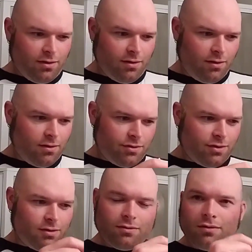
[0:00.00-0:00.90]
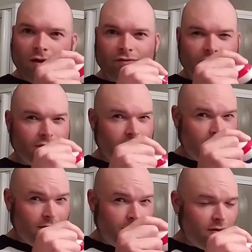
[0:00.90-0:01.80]
here, just off this
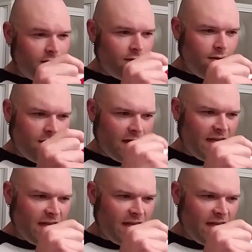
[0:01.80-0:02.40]
puck here.